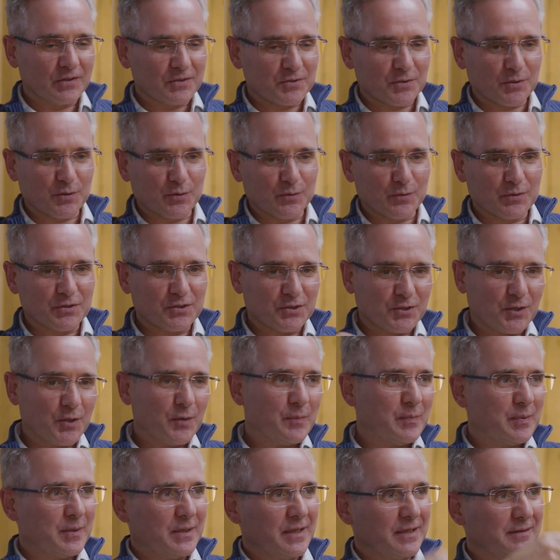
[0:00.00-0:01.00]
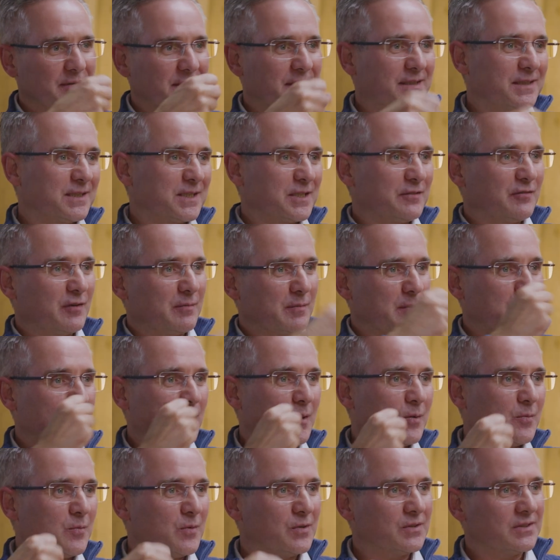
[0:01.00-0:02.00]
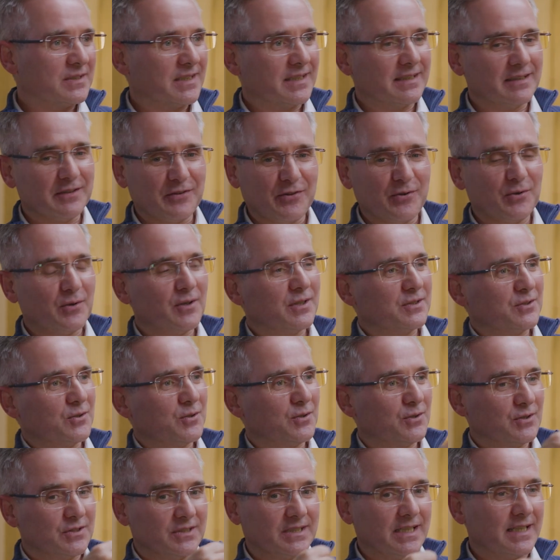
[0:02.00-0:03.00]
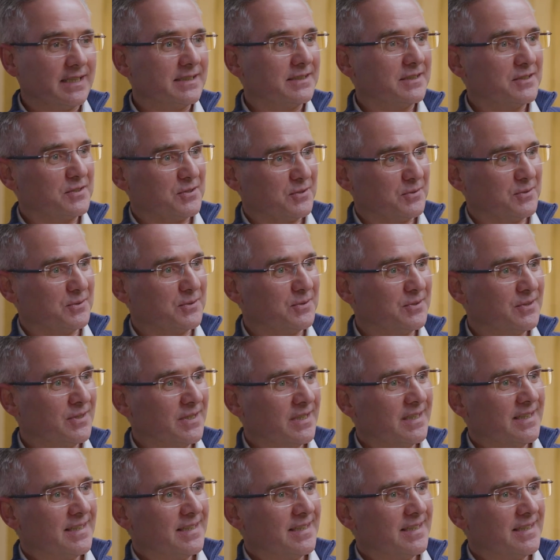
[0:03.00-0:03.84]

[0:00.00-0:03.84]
I sort of was scooping out the algae from the bottom one day. I thought I'd caught a dinosaur